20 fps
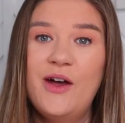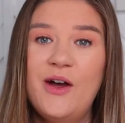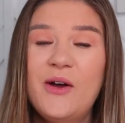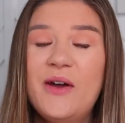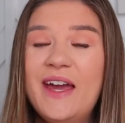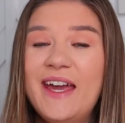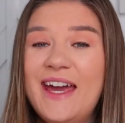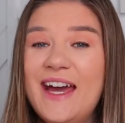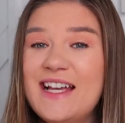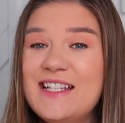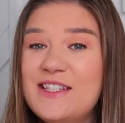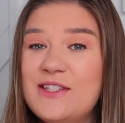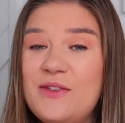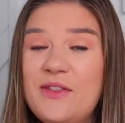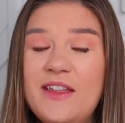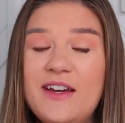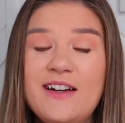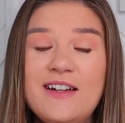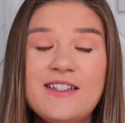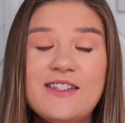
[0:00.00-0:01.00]
Okay guys, so
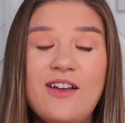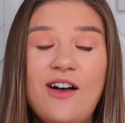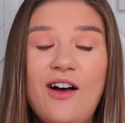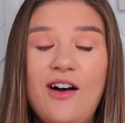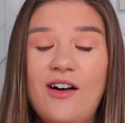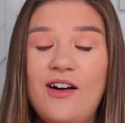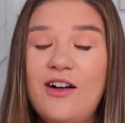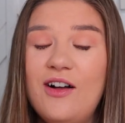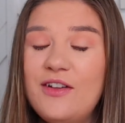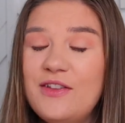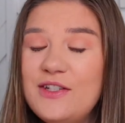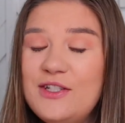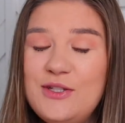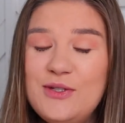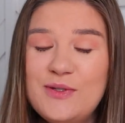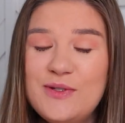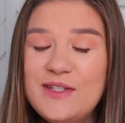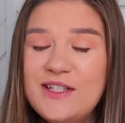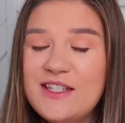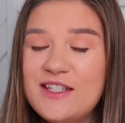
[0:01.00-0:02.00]
there's all the
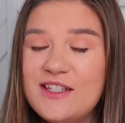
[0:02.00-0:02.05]
tools